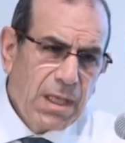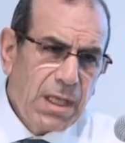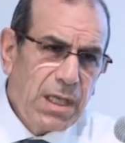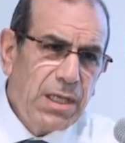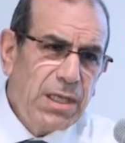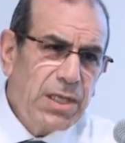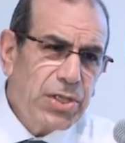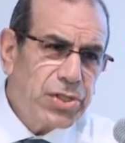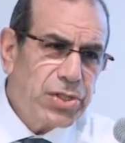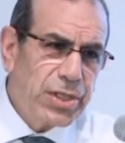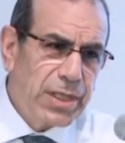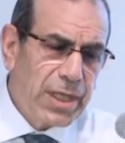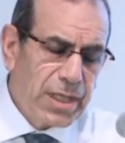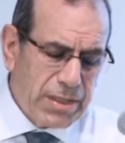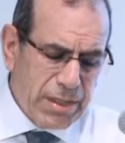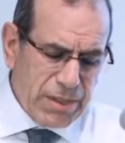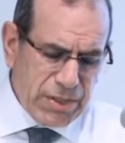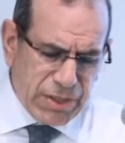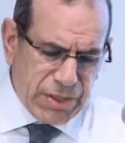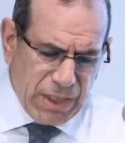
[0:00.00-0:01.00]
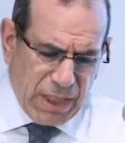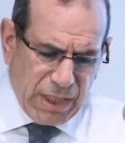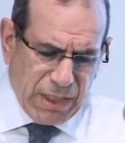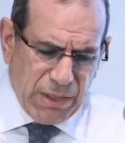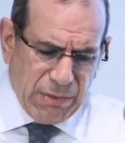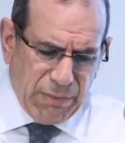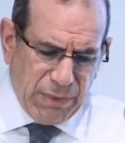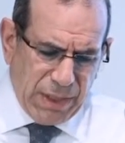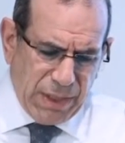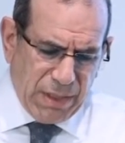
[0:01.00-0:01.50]
Initiate a
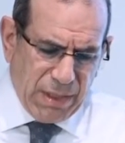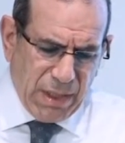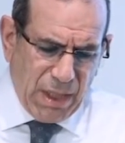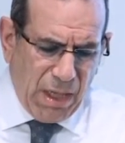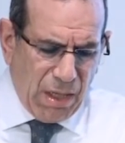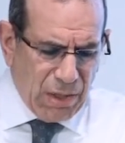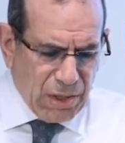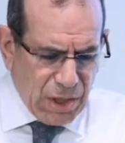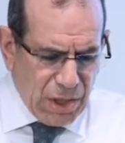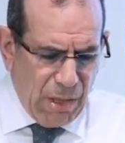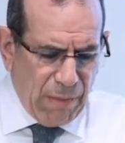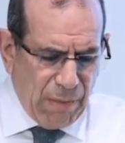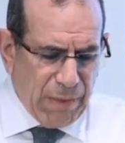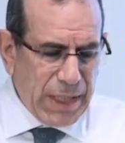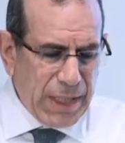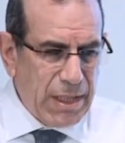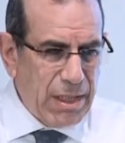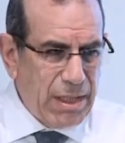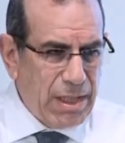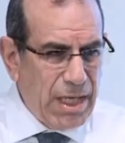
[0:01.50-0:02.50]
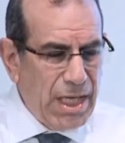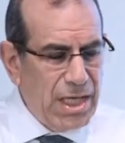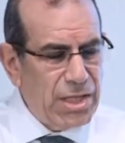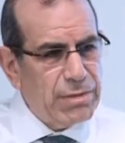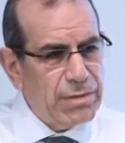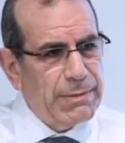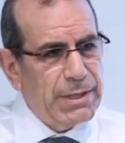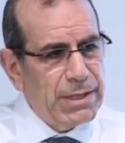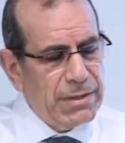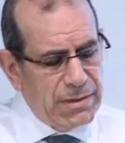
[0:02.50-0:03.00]
genuine, ongoing
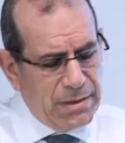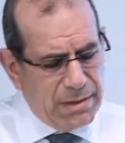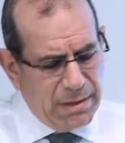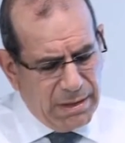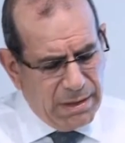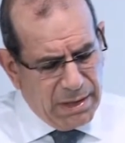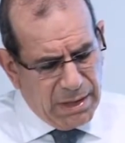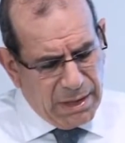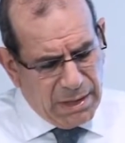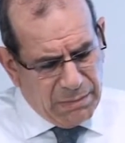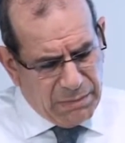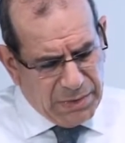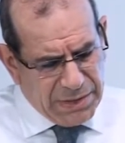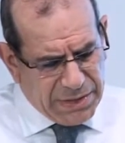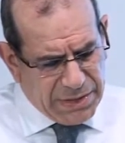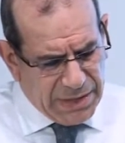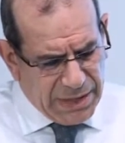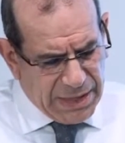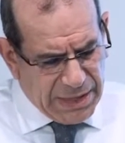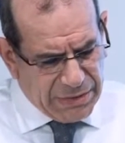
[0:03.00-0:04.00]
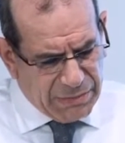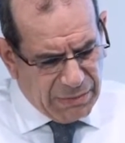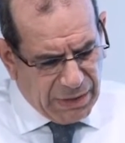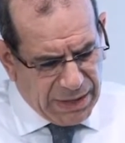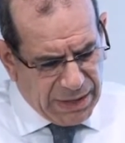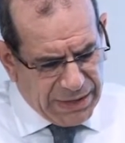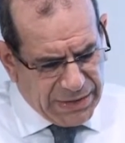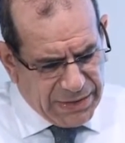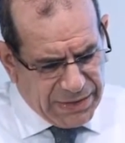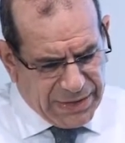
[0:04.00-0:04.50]
engagement with the
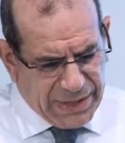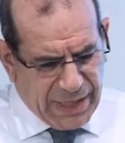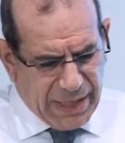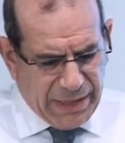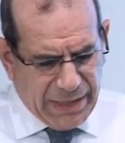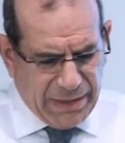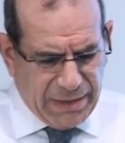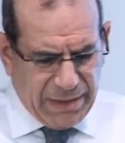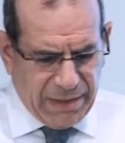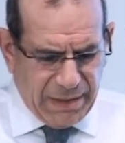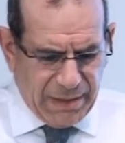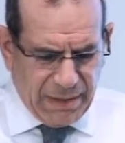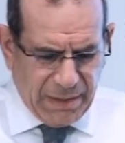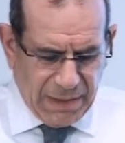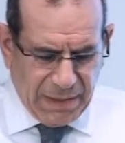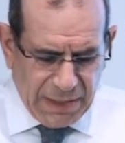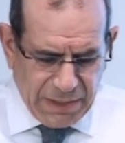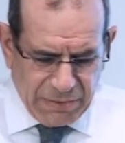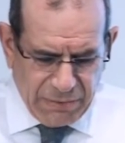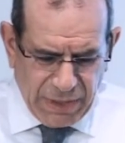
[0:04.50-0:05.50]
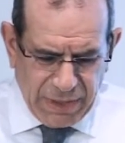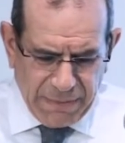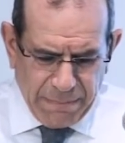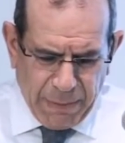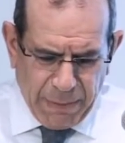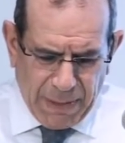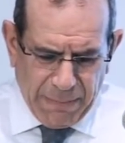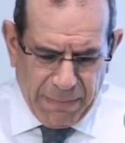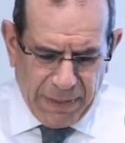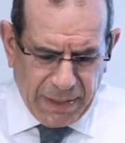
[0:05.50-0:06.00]
Israeli society, the Israeli
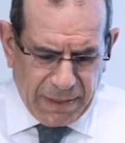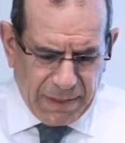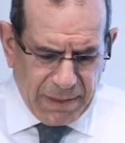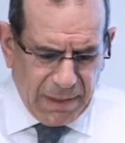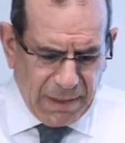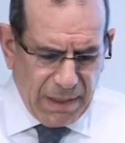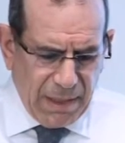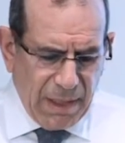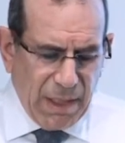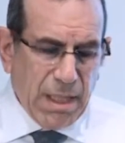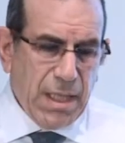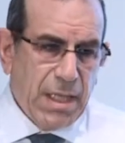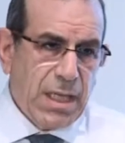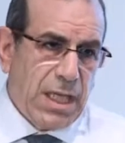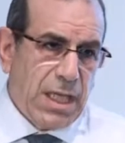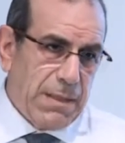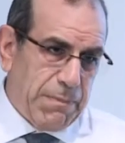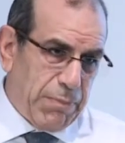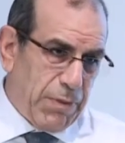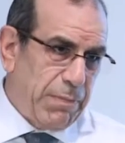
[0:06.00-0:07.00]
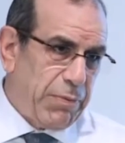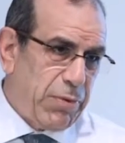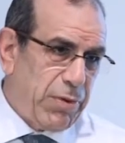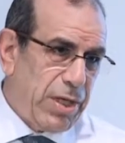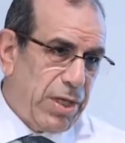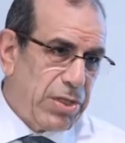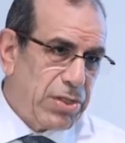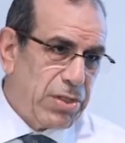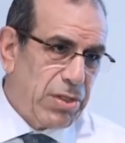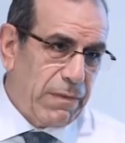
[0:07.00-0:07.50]
public, in
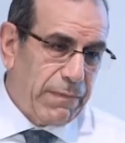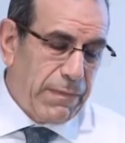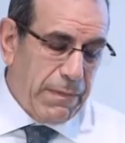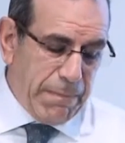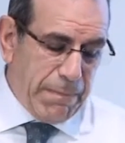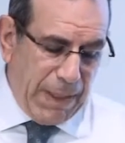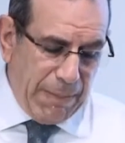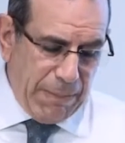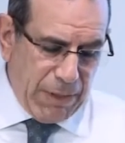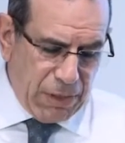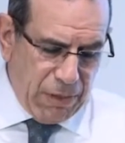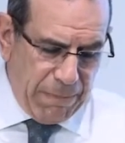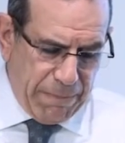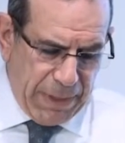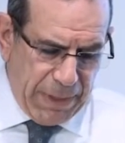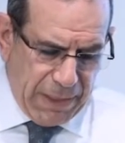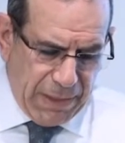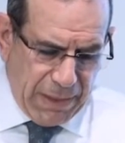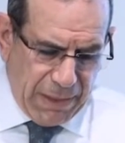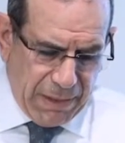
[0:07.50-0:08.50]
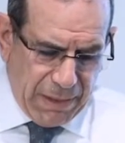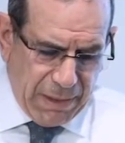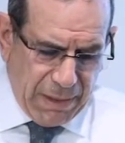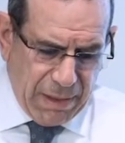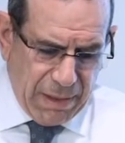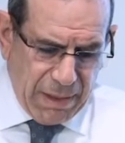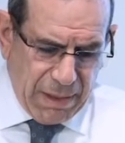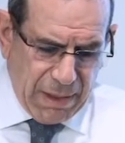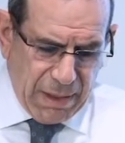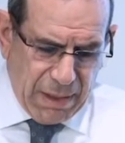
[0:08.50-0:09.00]
preparation of the public opinion
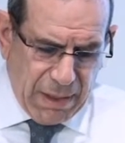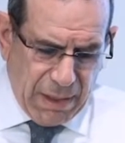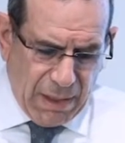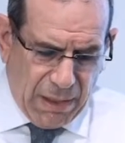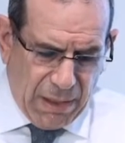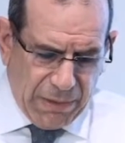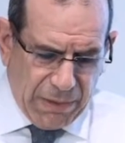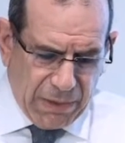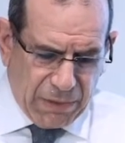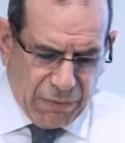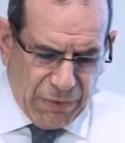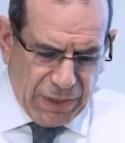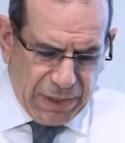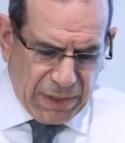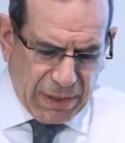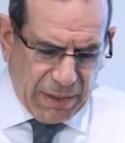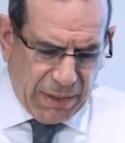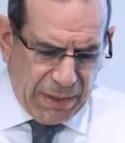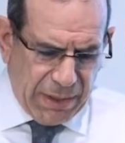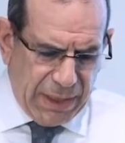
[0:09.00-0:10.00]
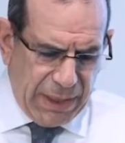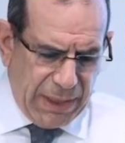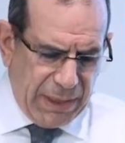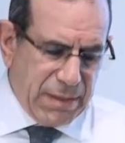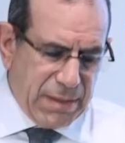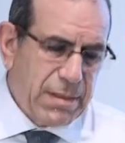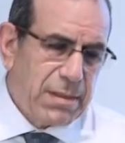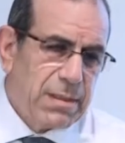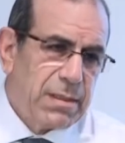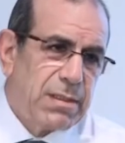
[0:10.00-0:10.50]
on the critical
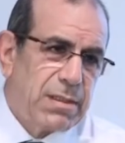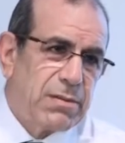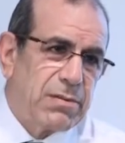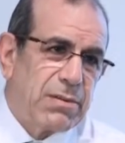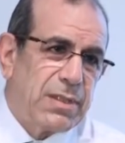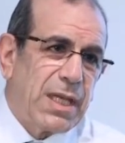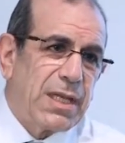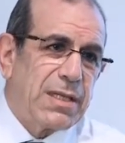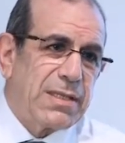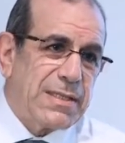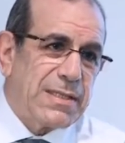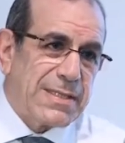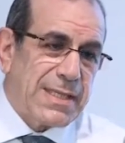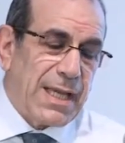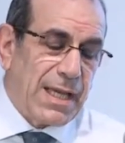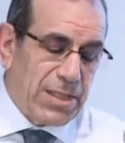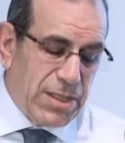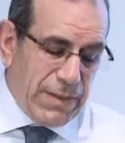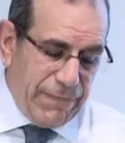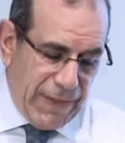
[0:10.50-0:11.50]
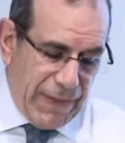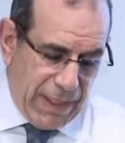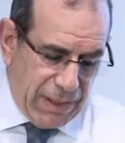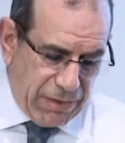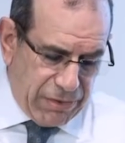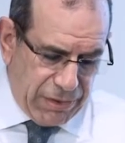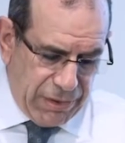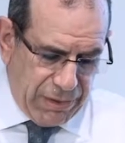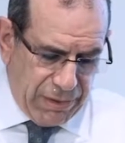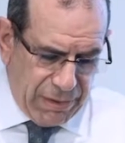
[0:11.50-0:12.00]
need to take decisive
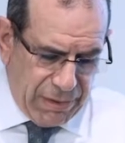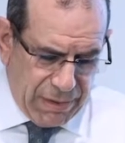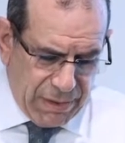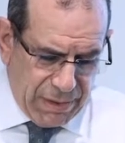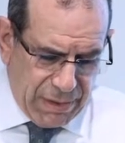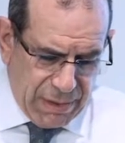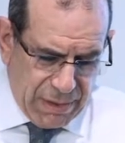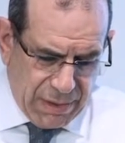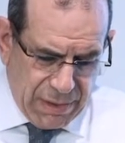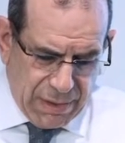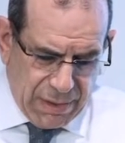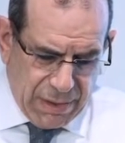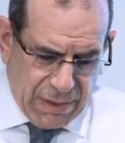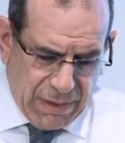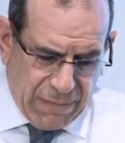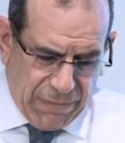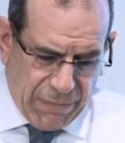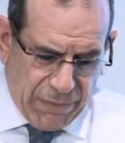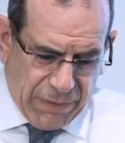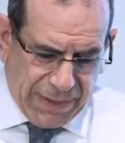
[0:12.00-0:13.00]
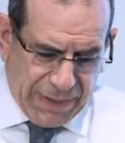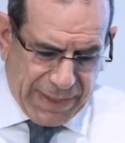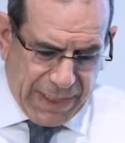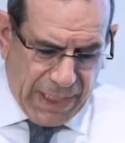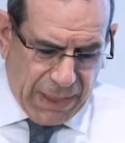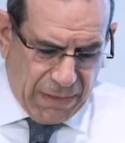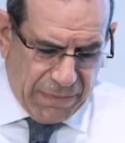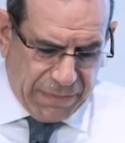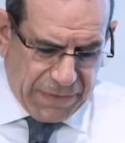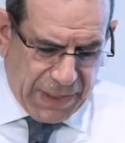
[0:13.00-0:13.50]
action for the
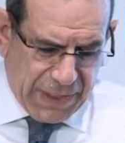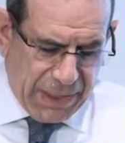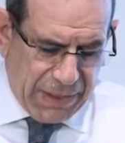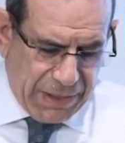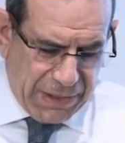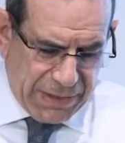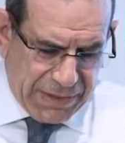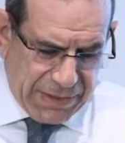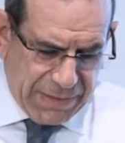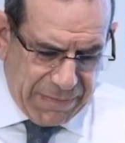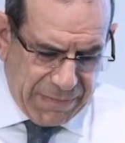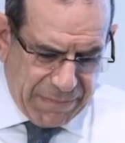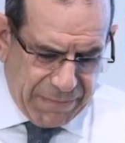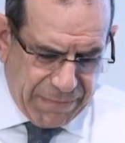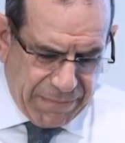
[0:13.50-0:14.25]
sake of Zionism.